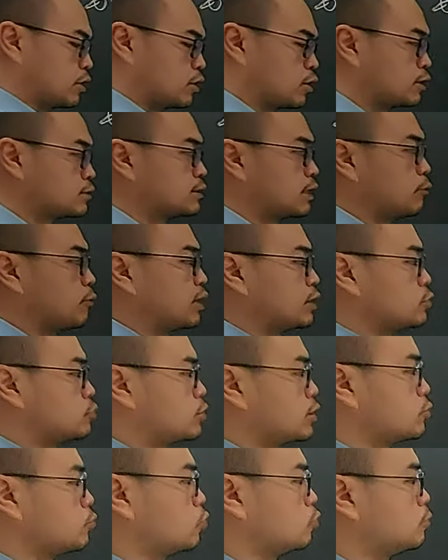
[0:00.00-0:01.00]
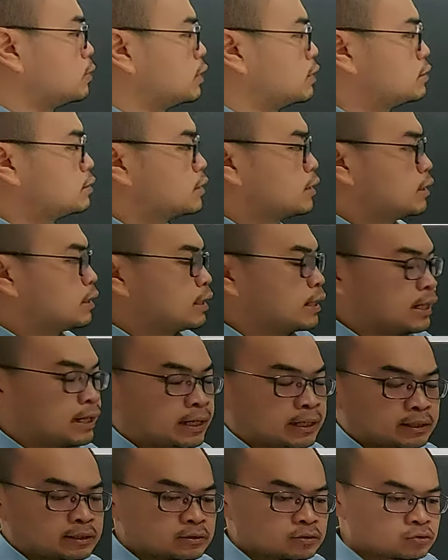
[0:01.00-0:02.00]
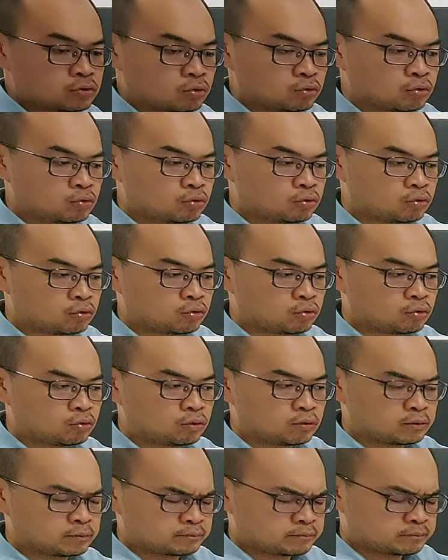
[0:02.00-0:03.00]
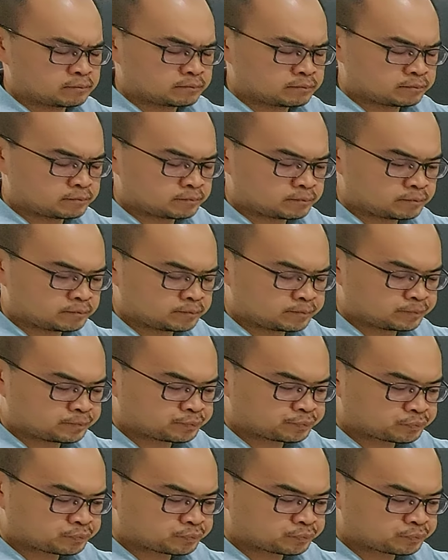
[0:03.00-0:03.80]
Because they want 3 women and 3